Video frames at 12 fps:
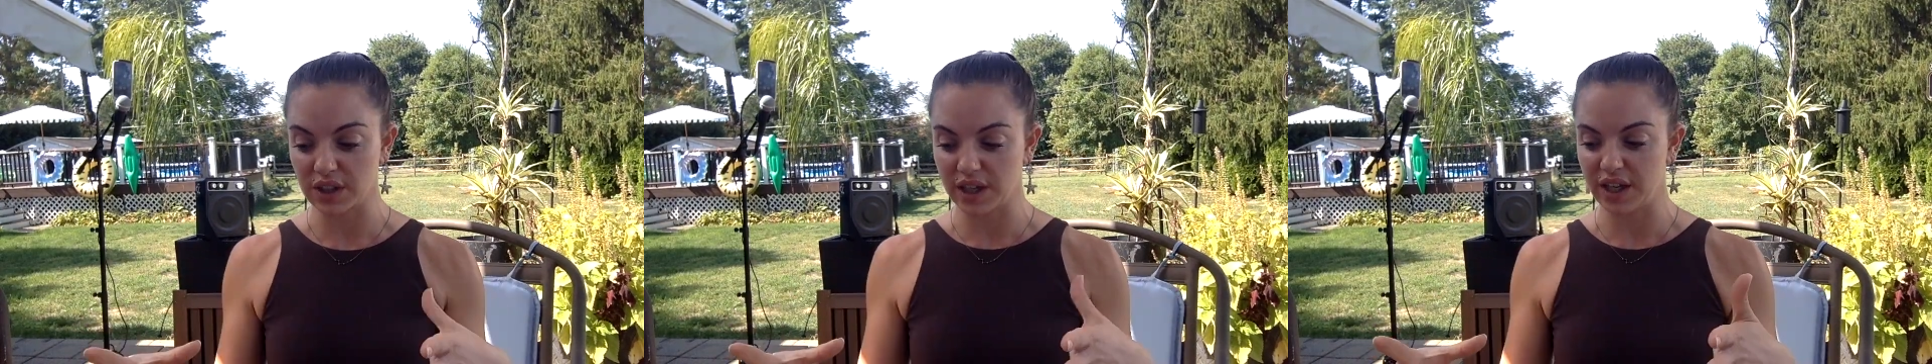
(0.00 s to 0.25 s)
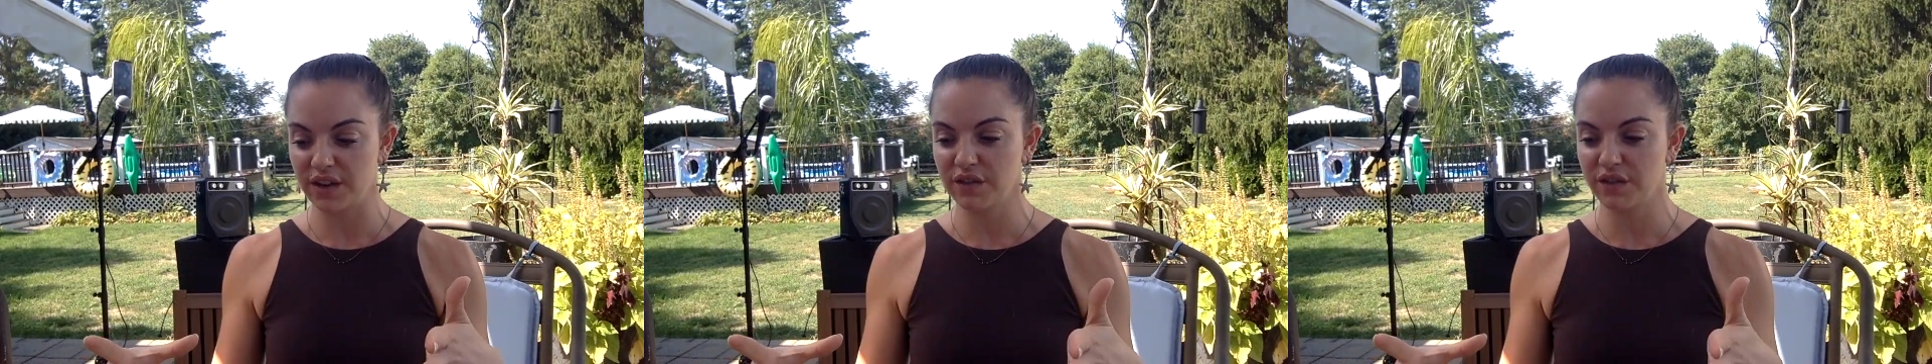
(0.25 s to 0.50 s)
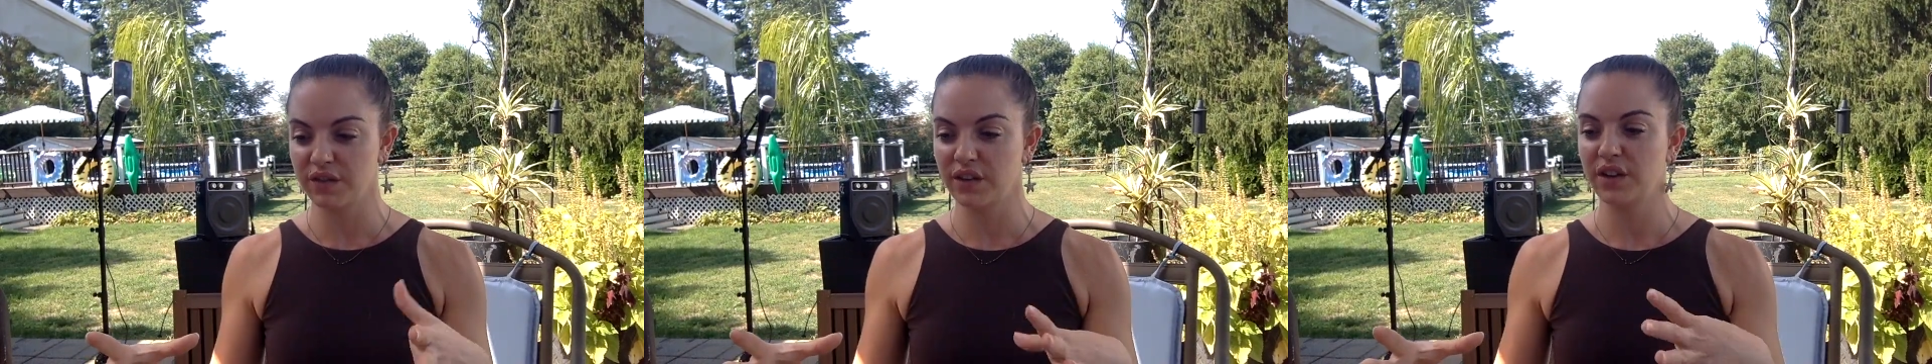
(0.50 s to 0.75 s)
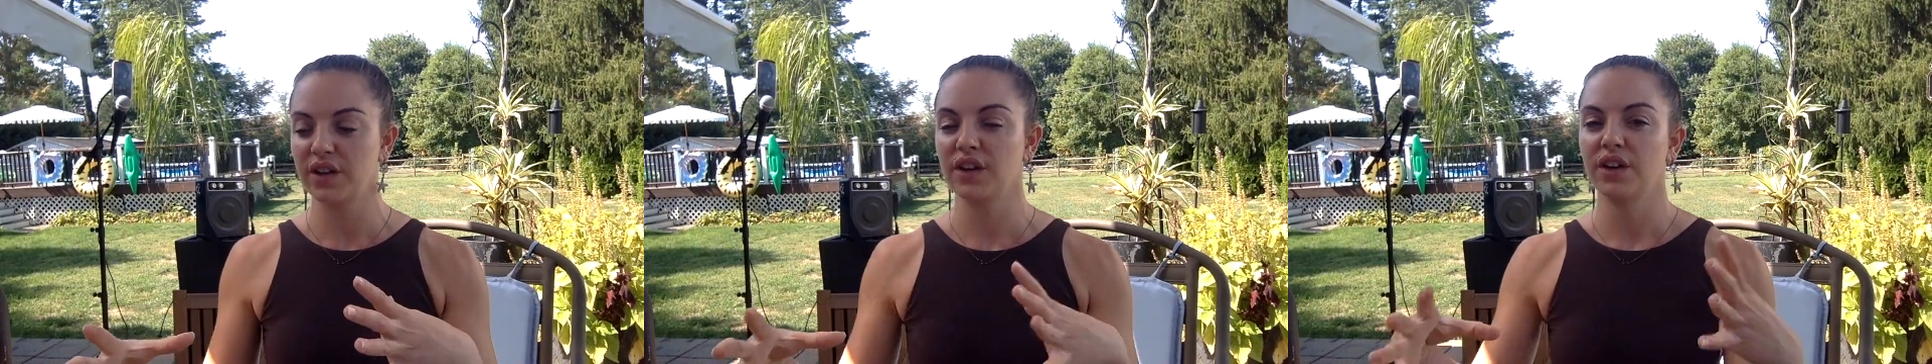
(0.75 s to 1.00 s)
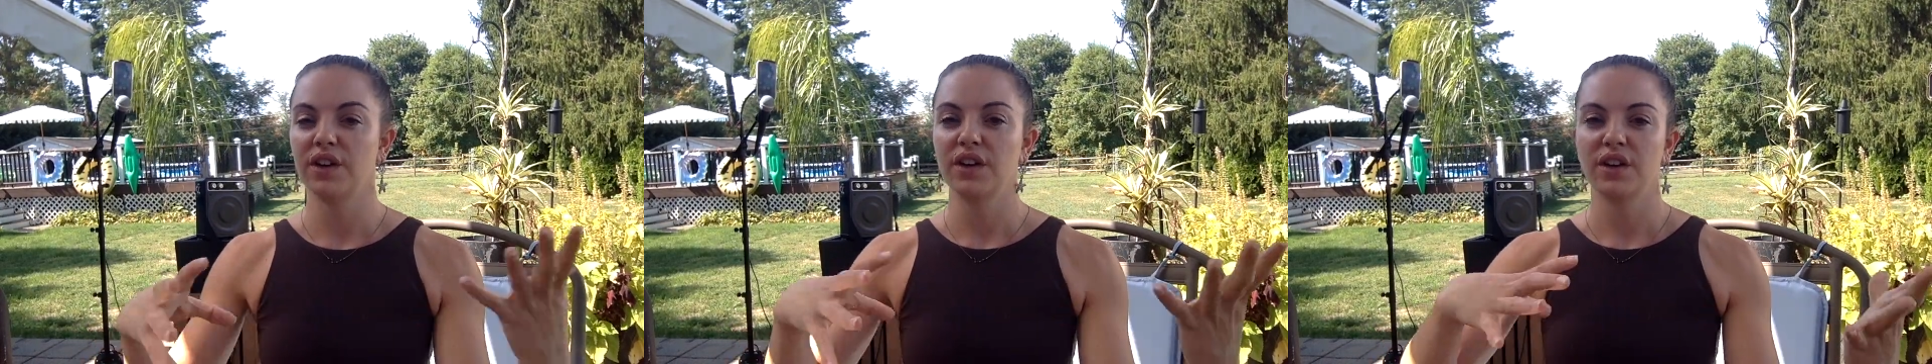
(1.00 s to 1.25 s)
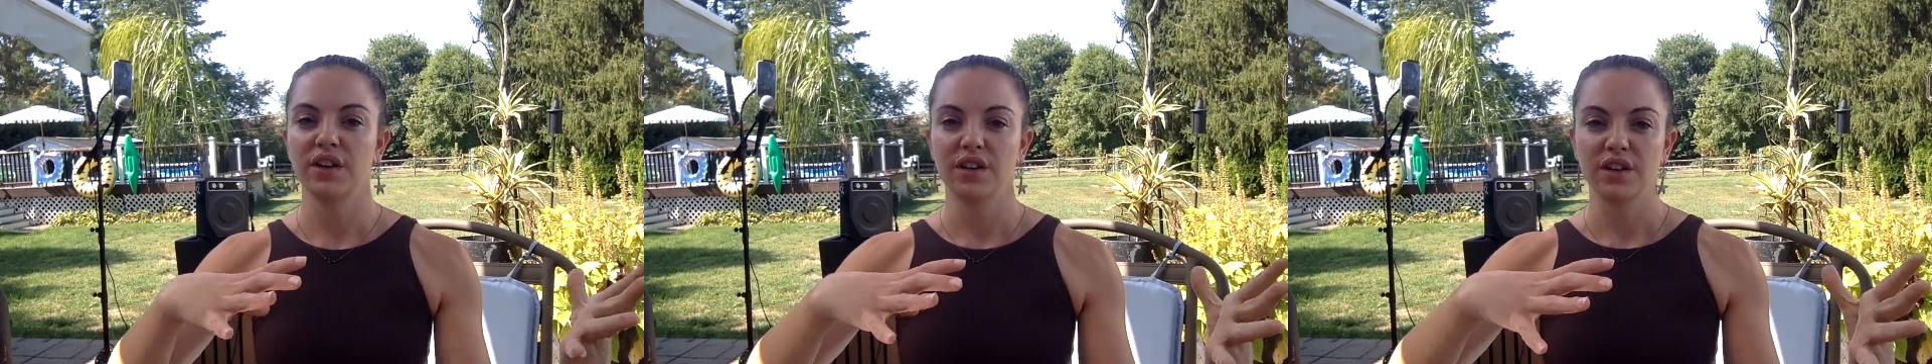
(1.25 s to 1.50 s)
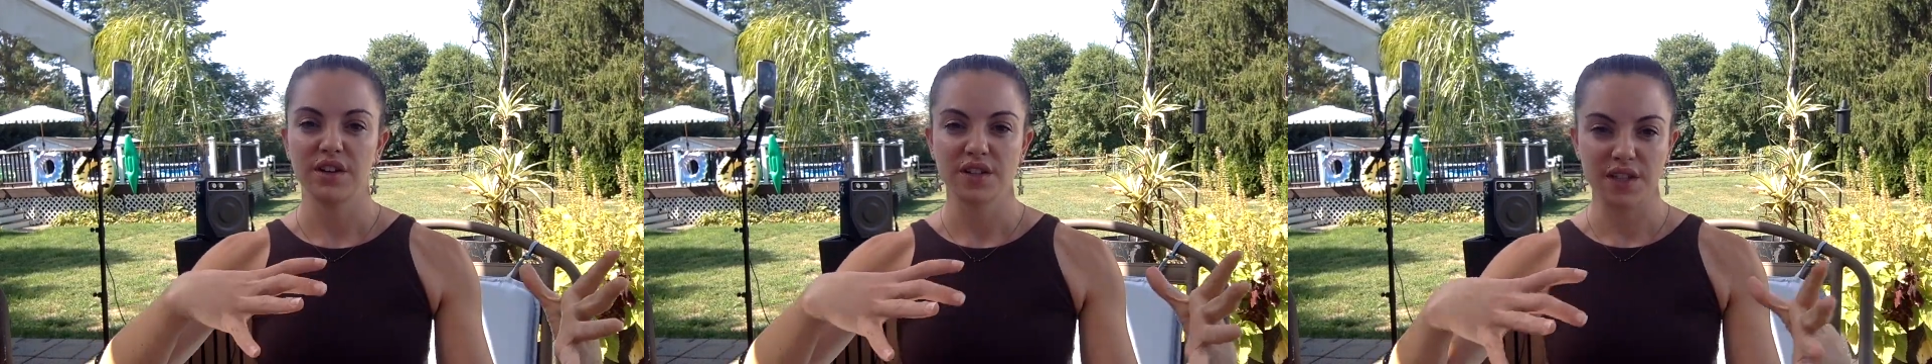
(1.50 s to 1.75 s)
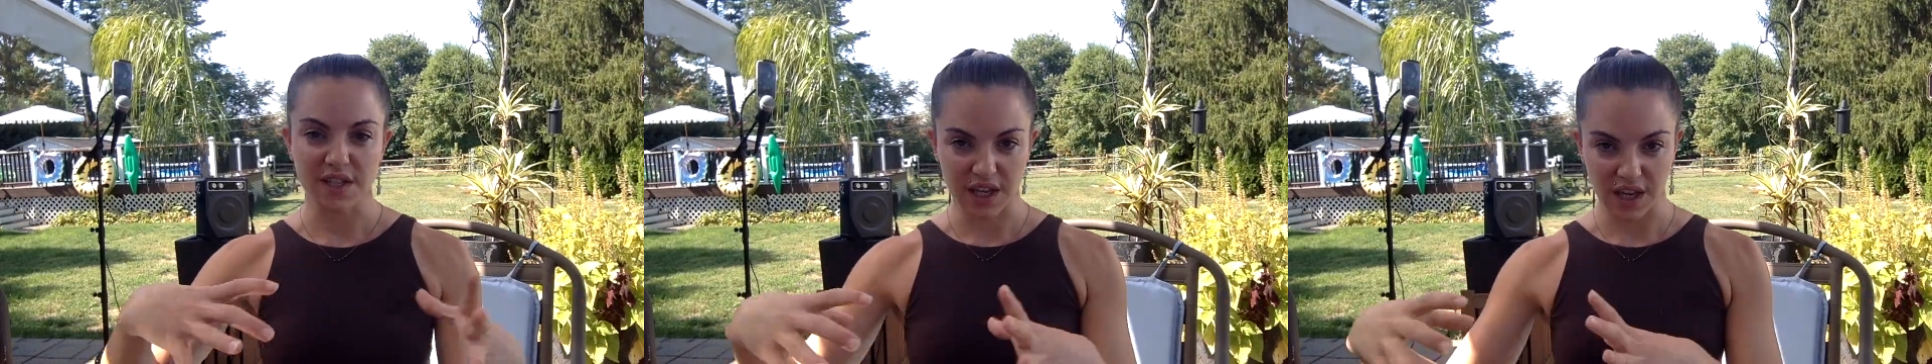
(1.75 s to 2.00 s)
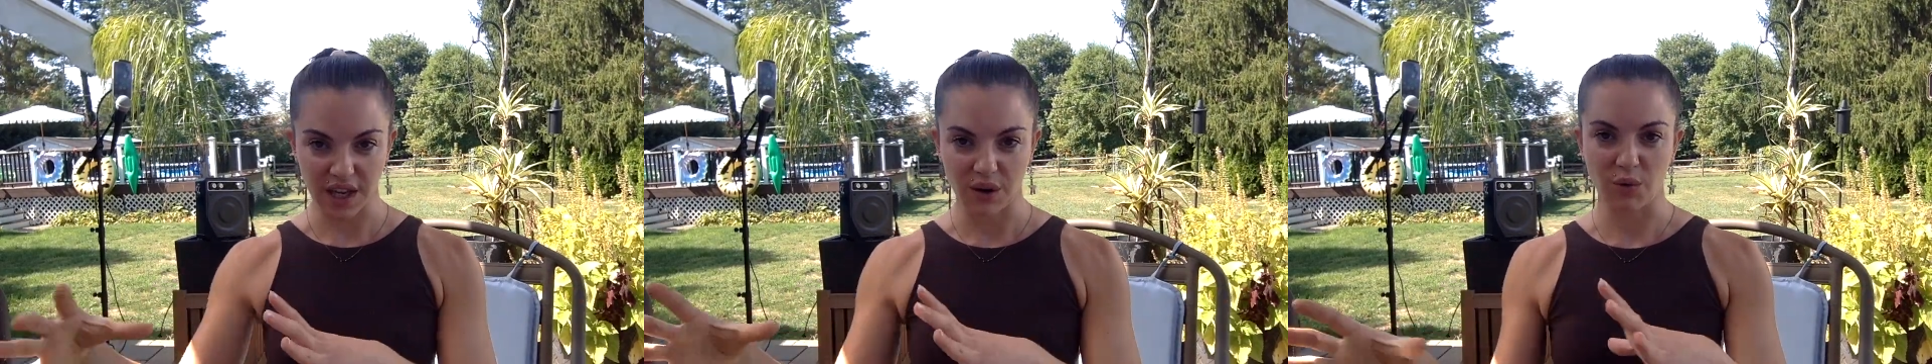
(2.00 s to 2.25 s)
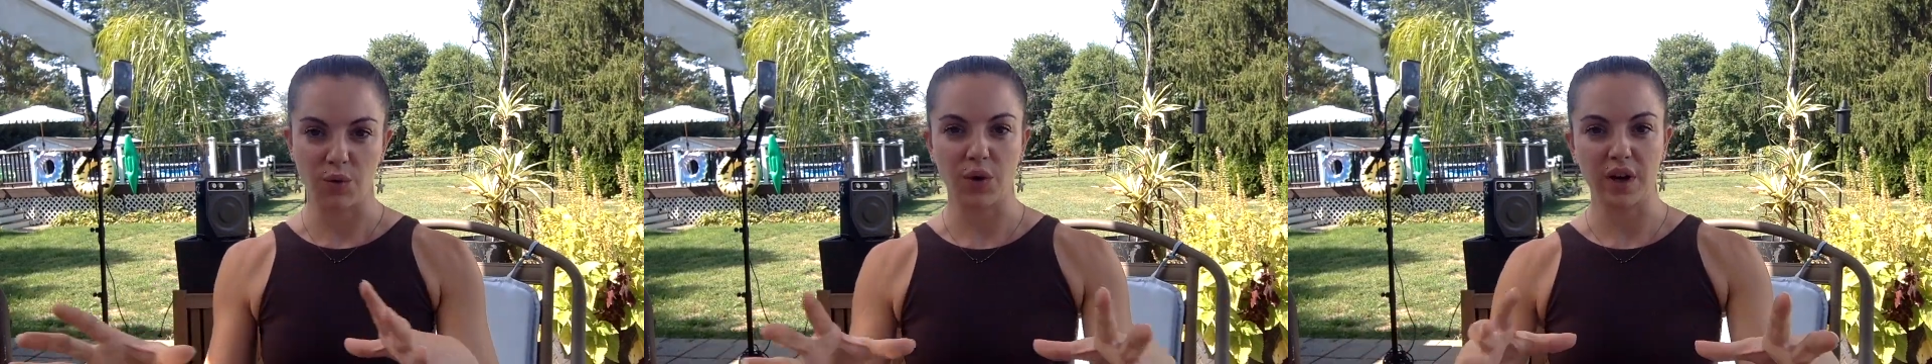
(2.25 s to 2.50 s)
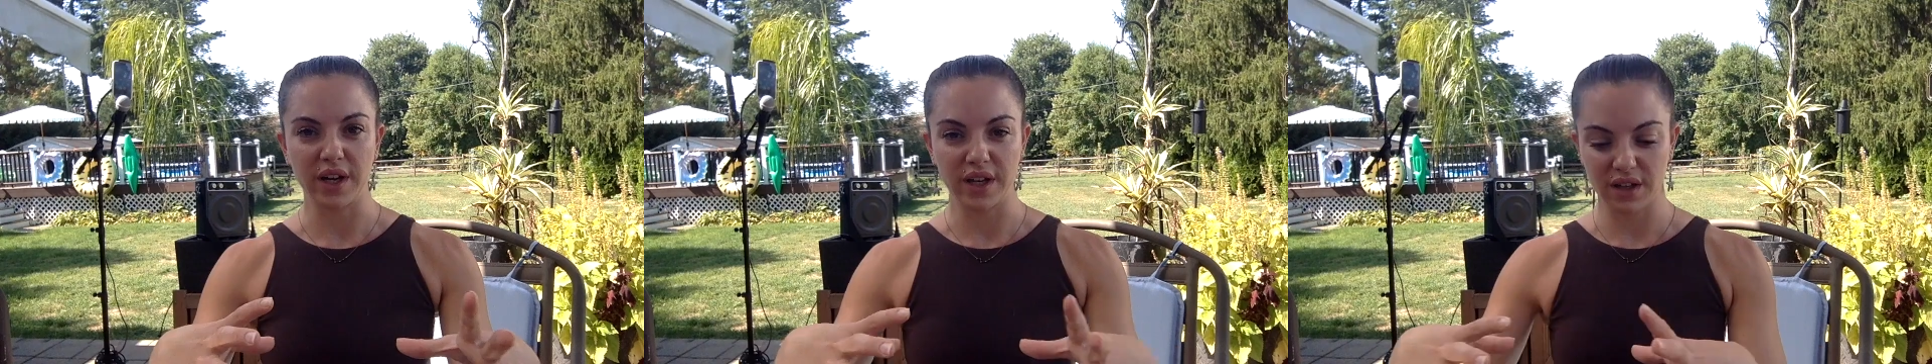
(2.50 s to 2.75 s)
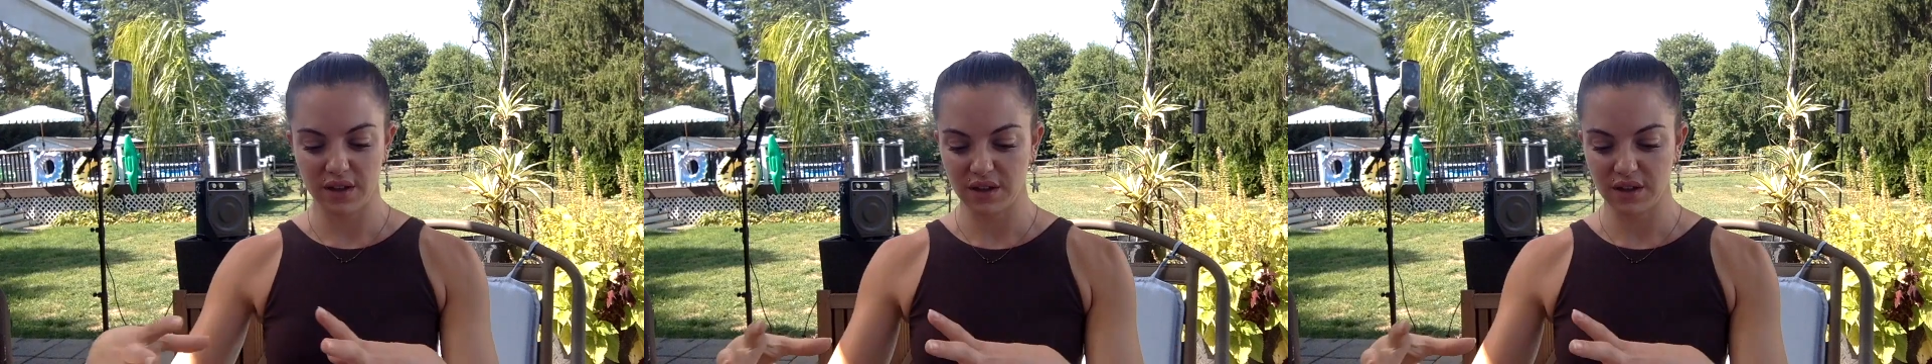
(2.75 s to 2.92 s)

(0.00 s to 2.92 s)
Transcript: life, seeing what,